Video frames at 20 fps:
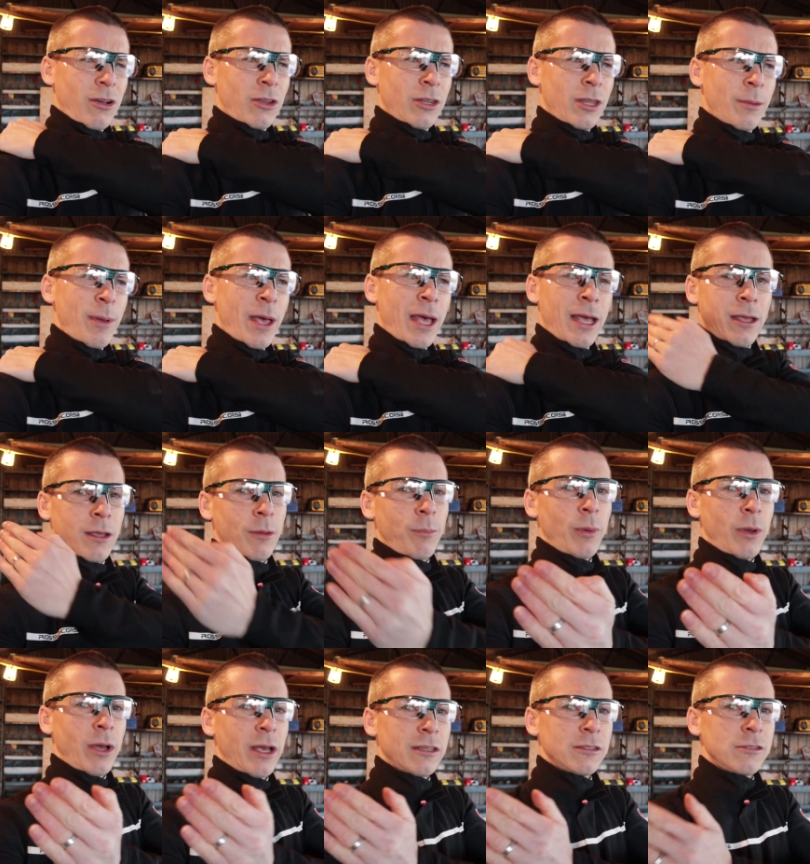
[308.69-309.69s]
on the back,
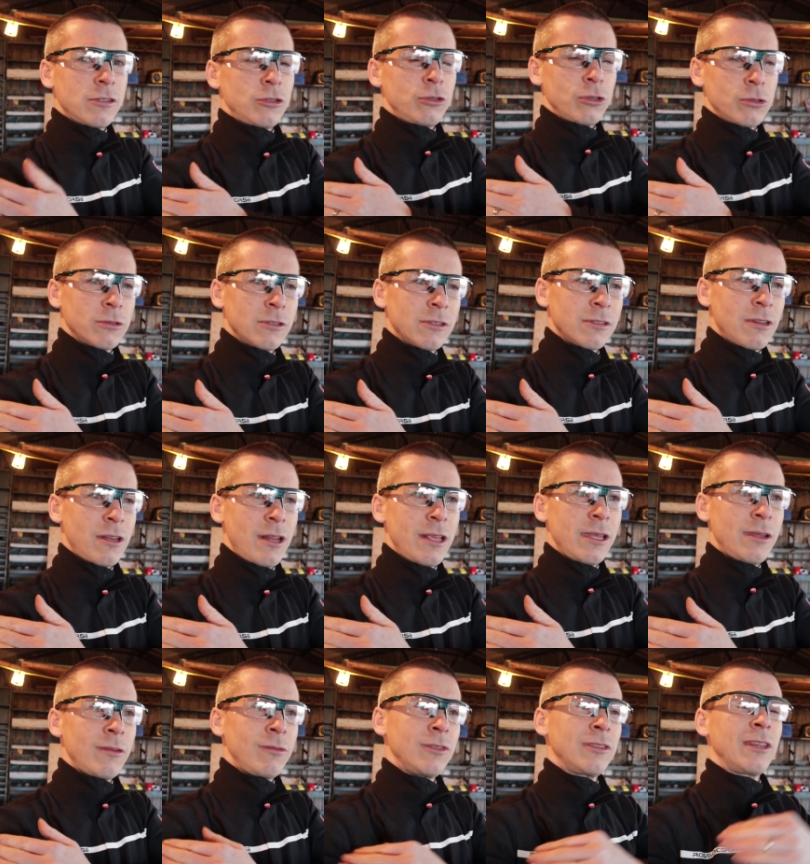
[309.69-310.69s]
but has the shorter
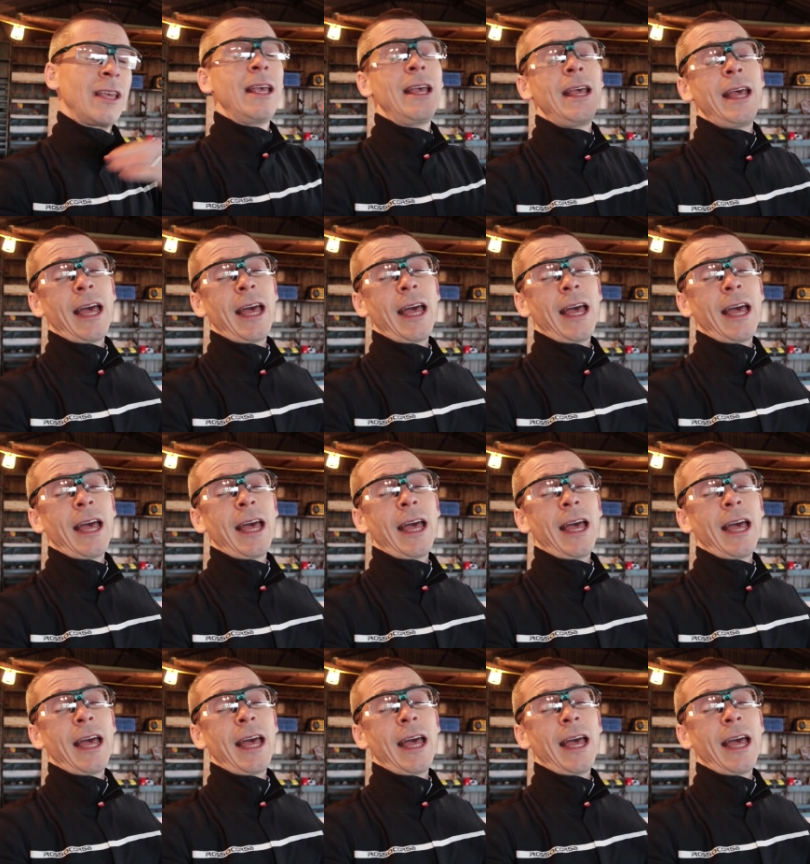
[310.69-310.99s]
sleeves.